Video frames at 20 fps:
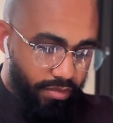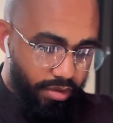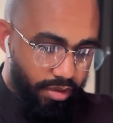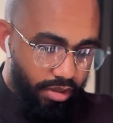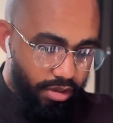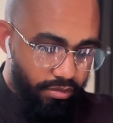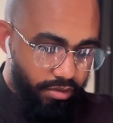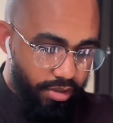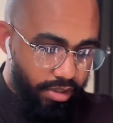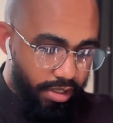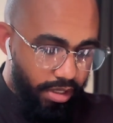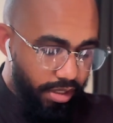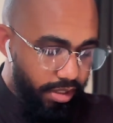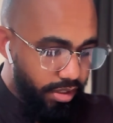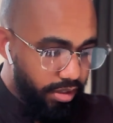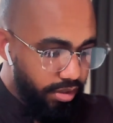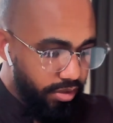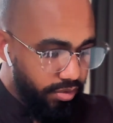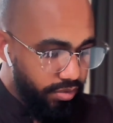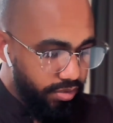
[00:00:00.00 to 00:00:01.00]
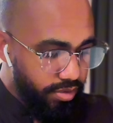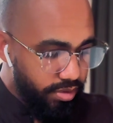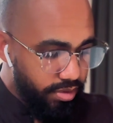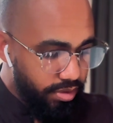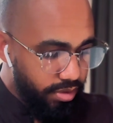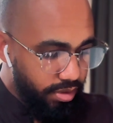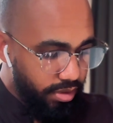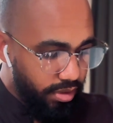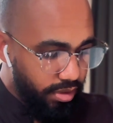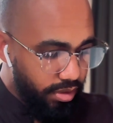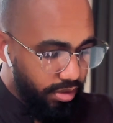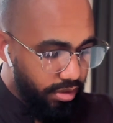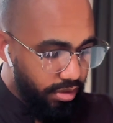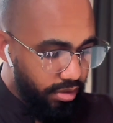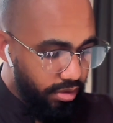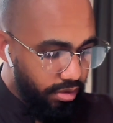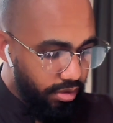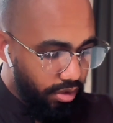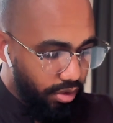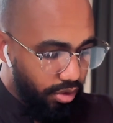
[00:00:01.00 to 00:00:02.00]
Hurry like he uses it, and
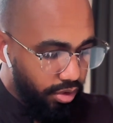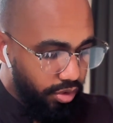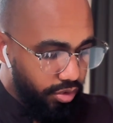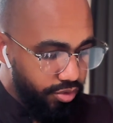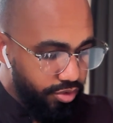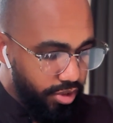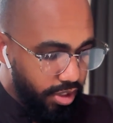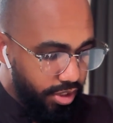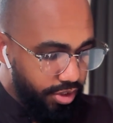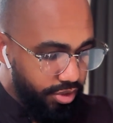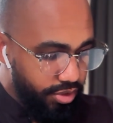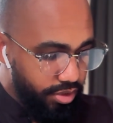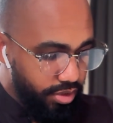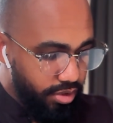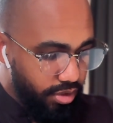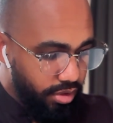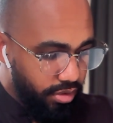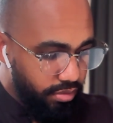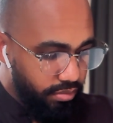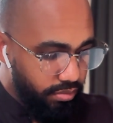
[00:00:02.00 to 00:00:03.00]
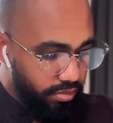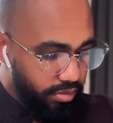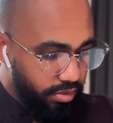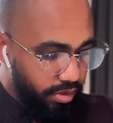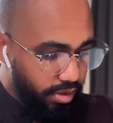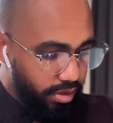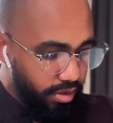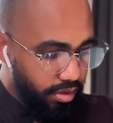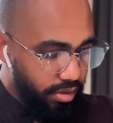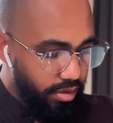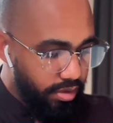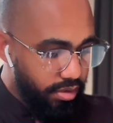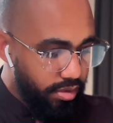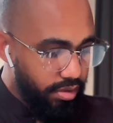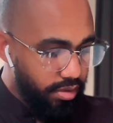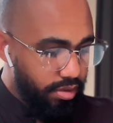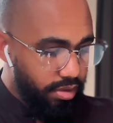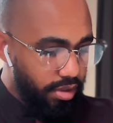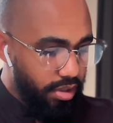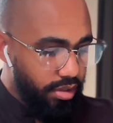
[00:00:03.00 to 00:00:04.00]
then Ergo Josh is another one. Like
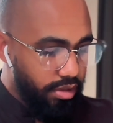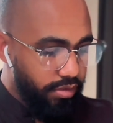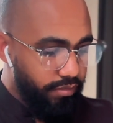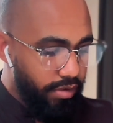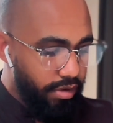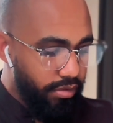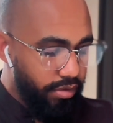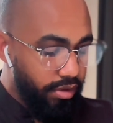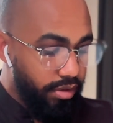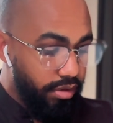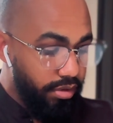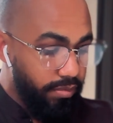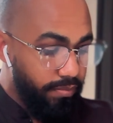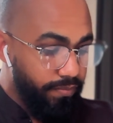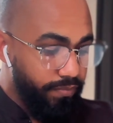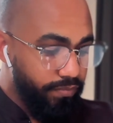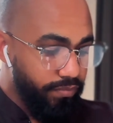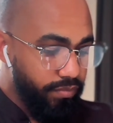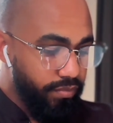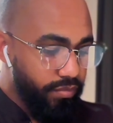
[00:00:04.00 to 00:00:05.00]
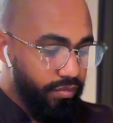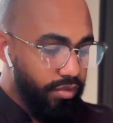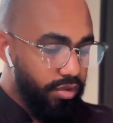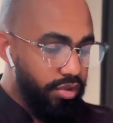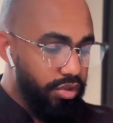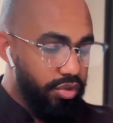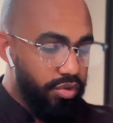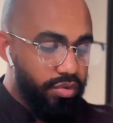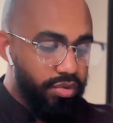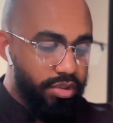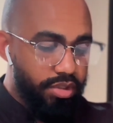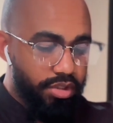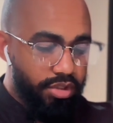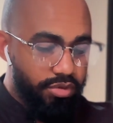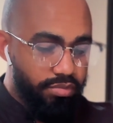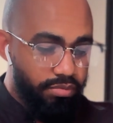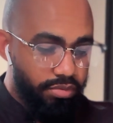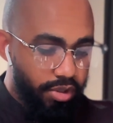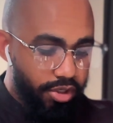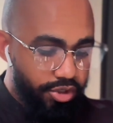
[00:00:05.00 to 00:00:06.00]
I love how they use these
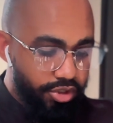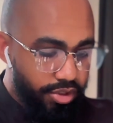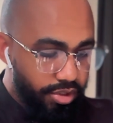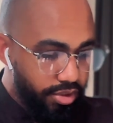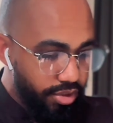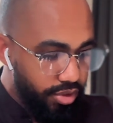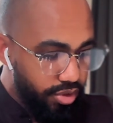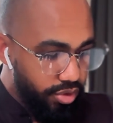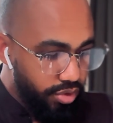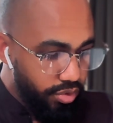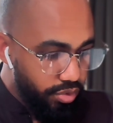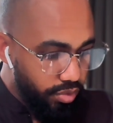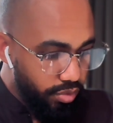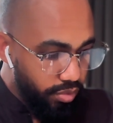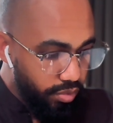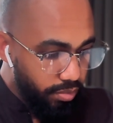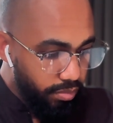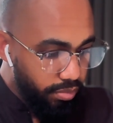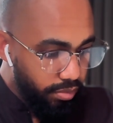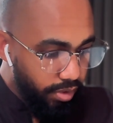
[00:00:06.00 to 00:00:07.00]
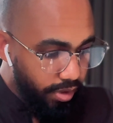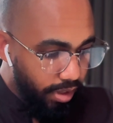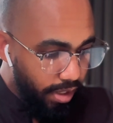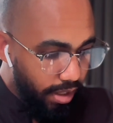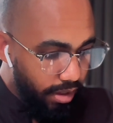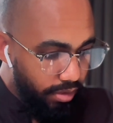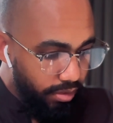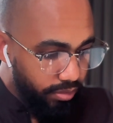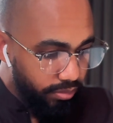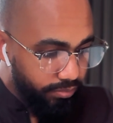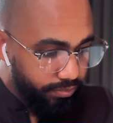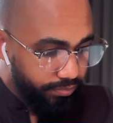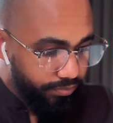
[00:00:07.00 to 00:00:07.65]
brushes to bring out